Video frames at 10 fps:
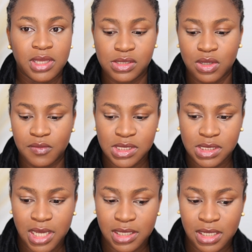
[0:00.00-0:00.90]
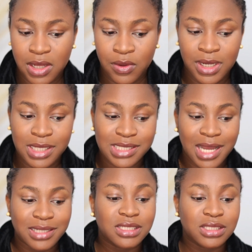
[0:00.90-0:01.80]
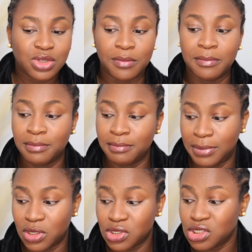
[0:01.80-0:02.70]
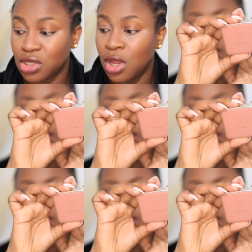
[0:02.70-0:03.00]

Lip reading: is coming together now. Let's add some blush.